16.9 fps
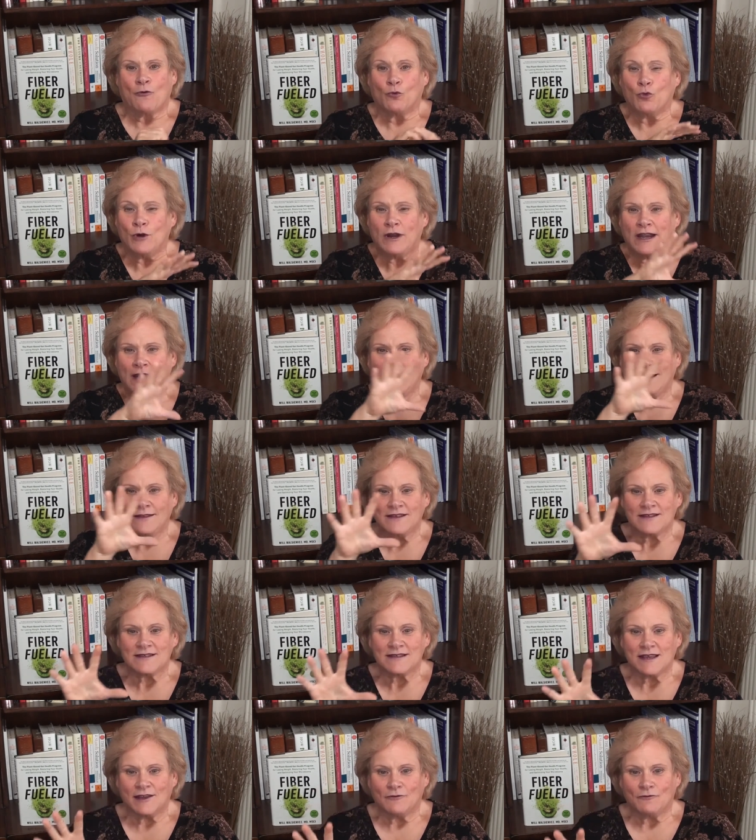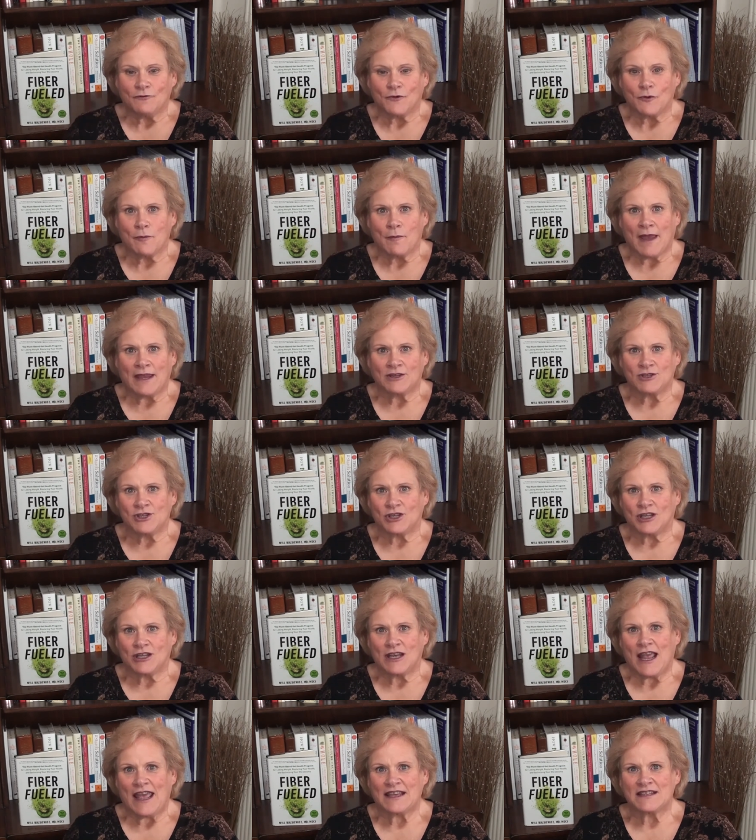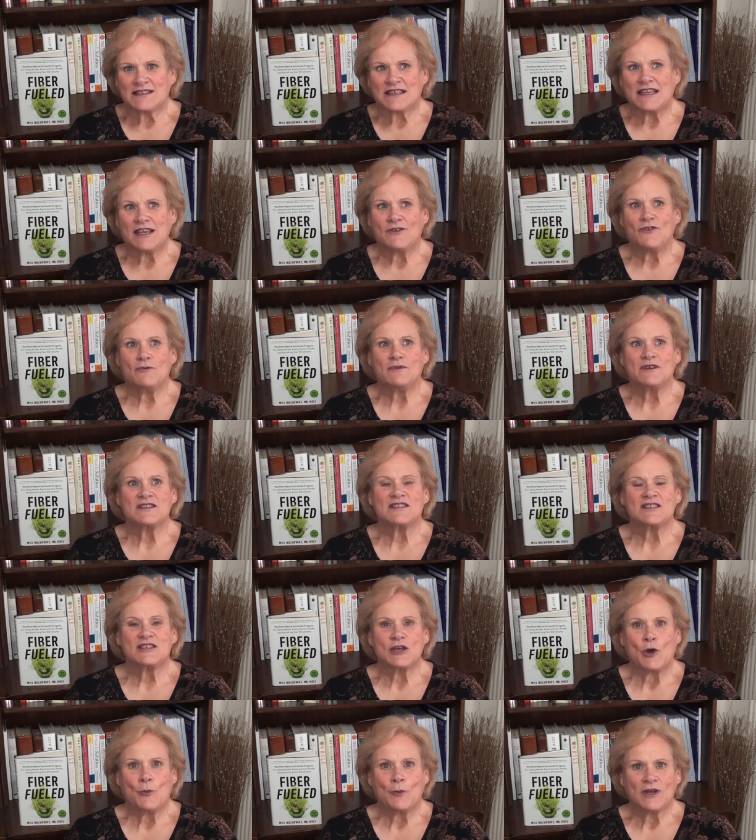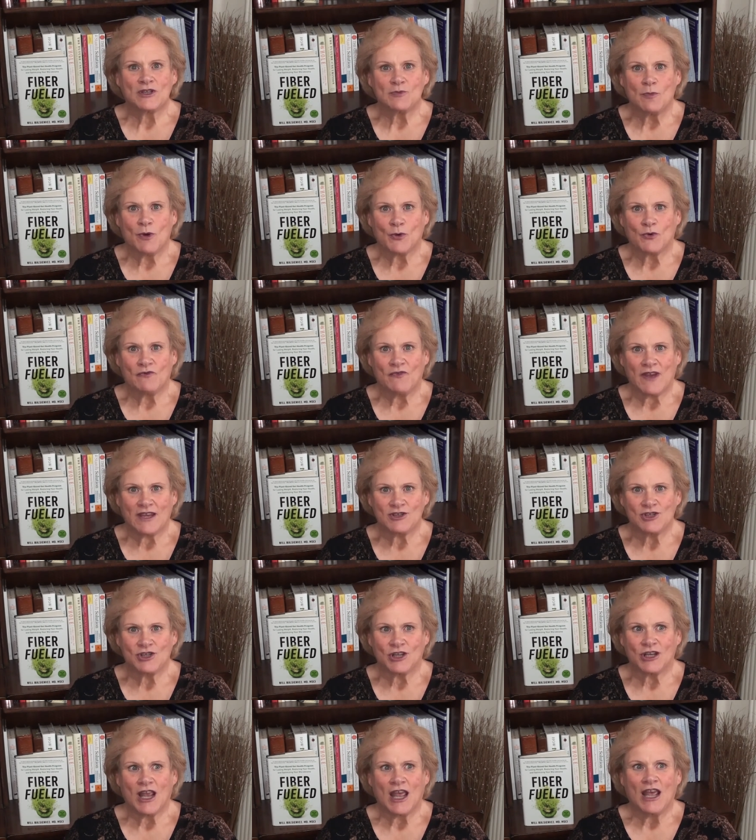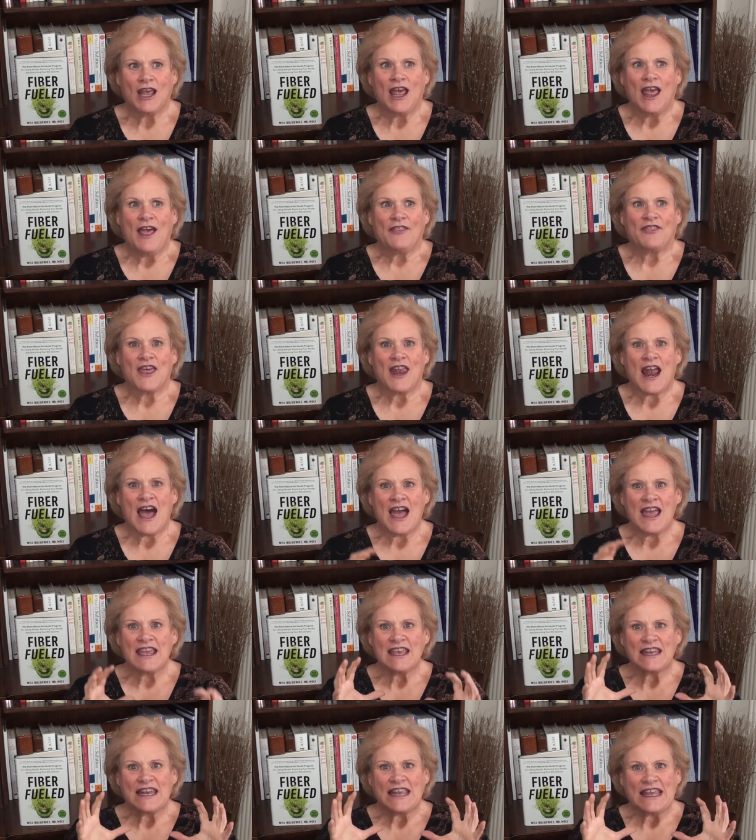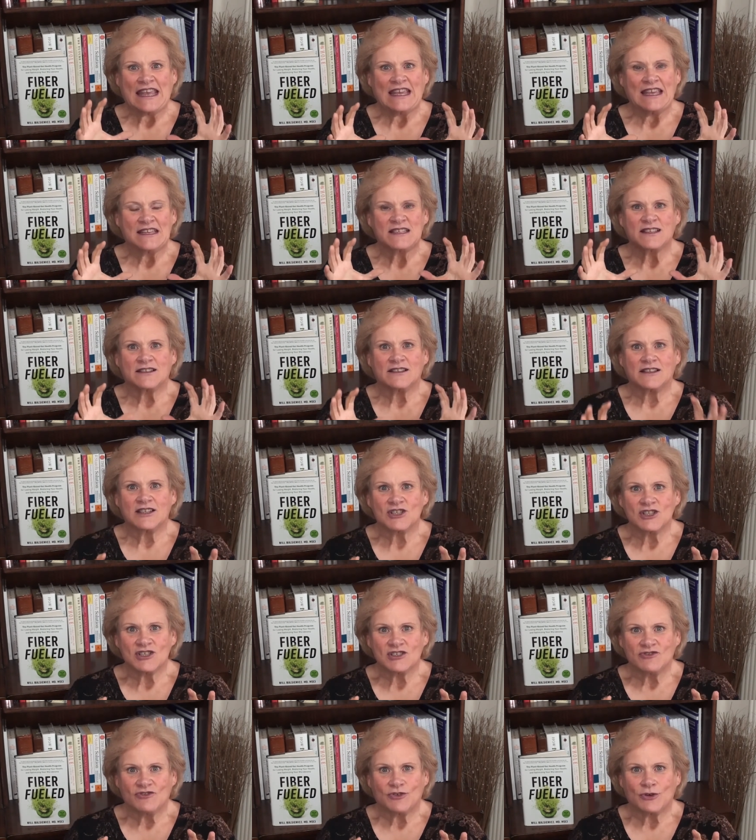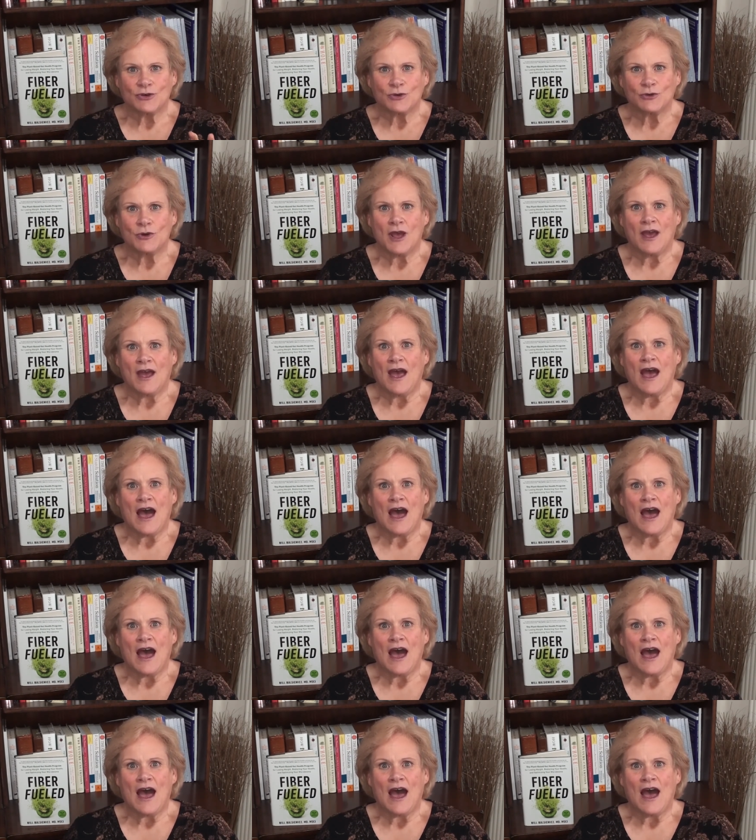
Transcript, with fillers: Reading this information has given me so much motivation that I can eat delicious food,